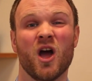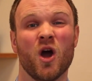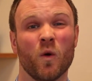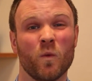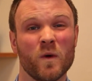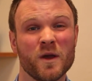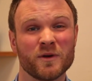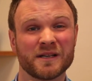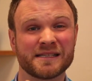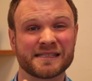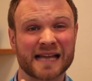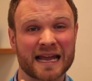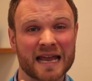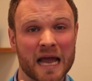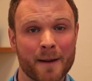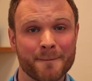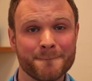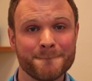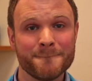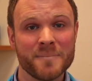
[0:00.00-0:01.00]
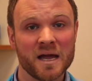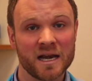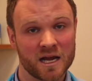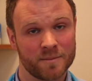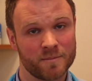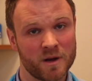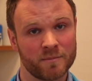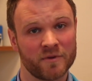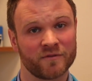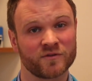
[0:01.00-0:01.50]
We would say a
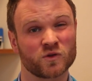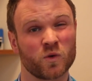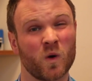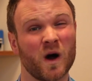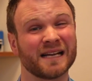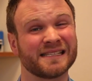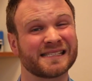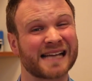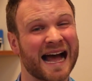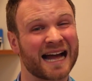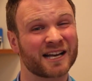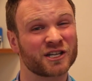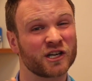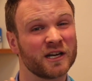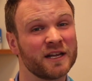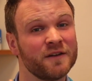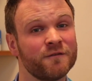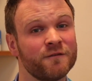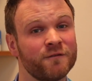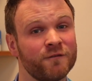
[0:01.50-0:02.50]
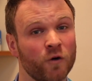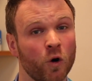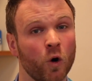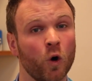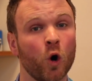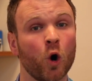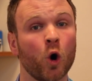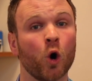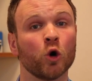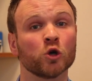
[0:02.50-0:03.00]
minimum of twice, actually
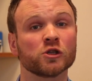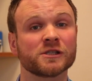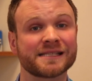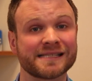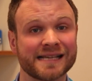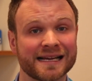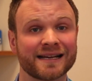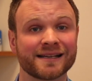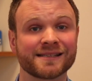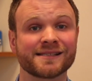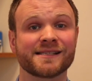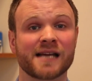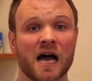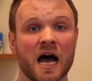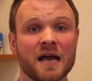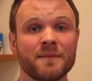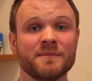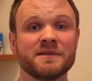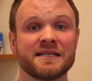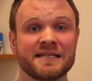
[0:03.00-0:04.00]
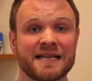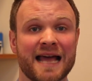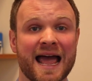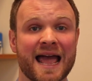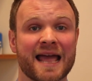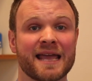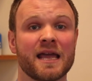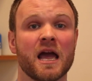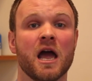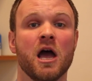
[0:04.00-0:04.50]
4 or 6 times a
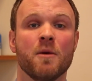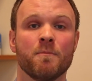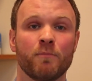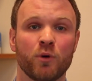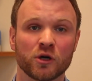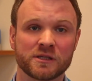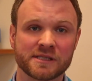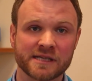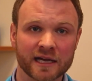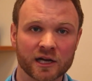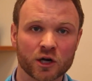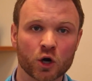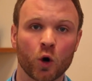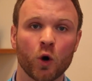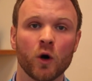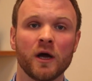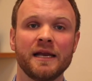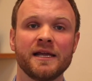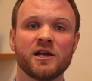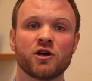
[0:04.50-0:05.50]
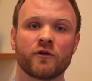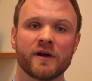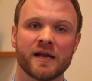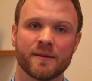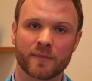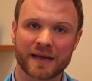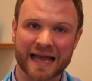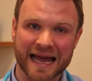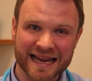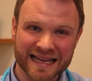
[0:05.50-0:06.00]
day. Putting an oily cream,
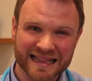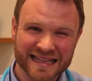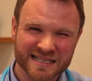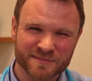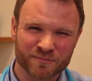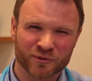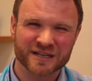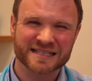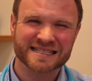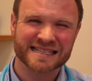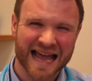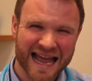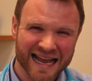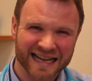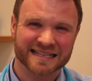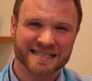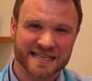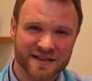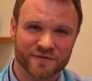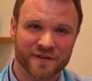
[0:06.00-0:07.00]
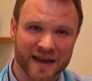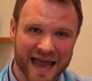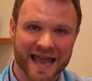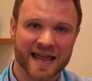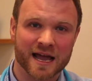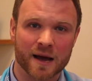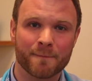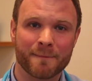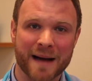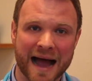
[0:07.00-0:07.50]
getting this protective
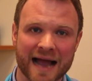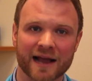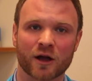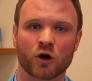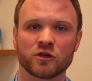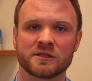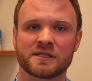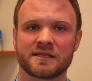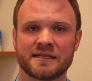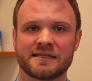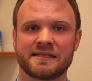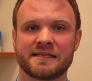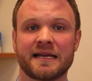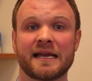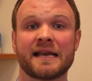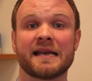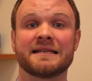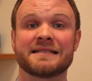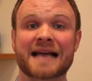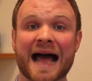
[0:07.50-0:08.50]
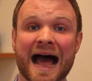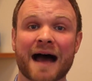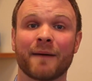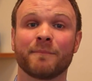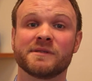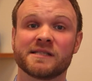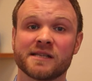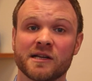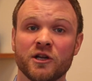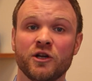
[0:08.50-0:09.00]
layer back onto the skin is
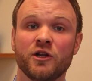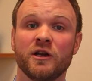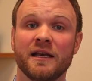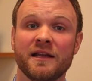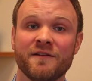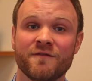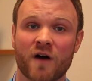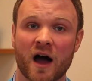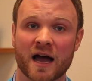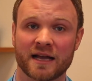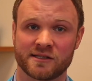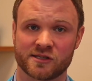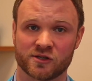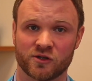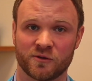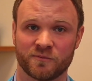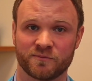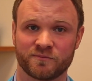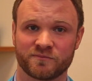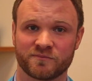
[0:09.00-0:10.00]
absolutely vital.